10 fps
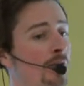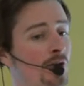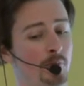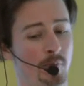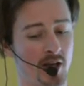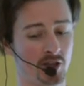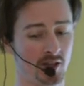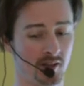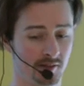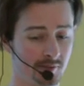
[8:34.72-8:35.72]
out what your
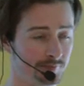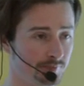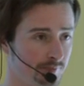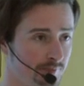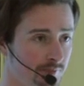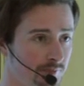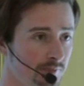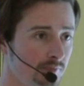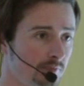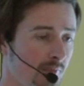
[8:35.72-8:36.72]
passion is
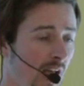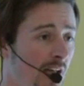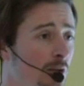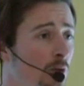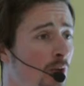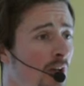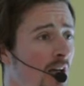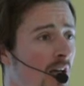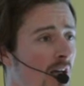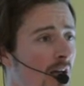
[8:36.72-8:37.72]
and
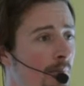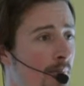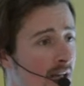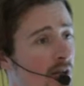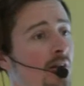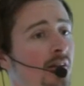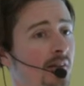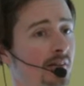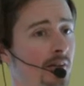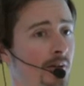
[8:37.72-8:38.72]
to build on
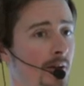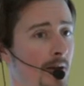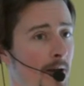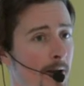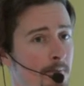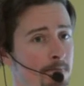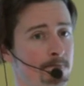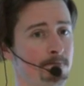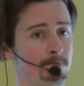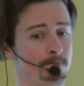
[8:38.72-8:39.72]
this. Yeah?
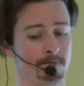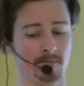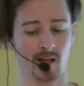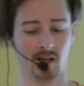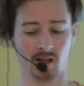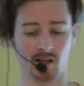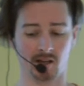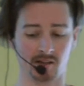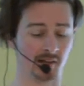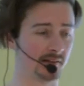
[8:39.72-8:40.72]

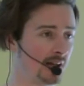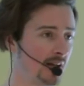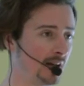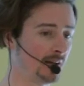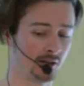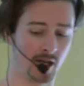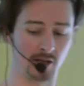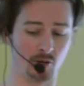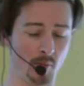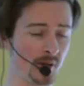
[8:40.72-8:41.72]
There's a
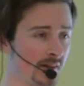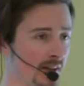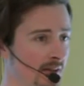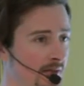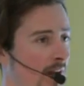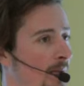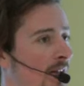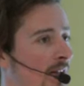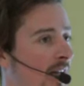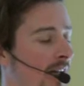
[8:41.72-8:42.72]
Ken Robinson,
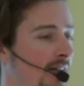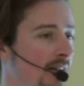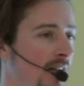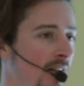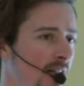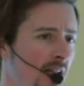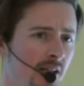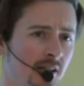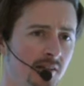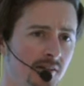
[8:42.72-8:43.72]
maybe like
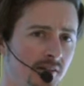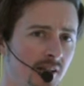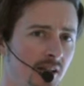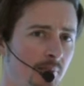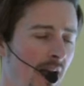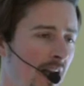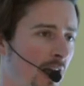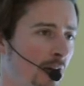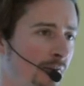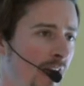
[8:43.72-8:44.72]
he's, he made
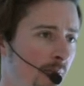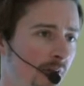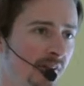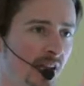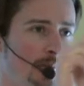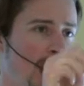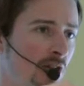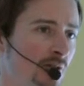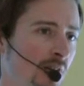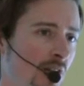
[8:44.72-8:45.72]
like a famous
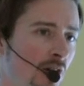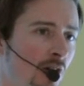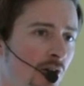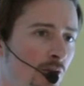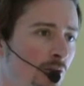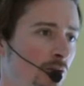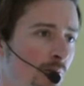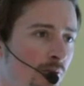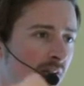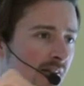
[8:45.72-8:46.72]
animation video on
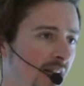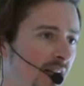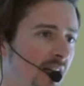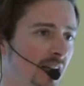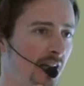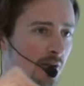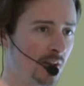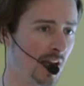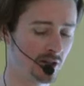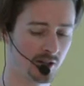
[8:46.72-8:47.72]
YouTube, Rethinking
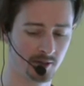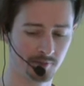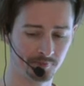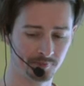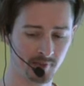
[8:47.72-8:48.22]
Education.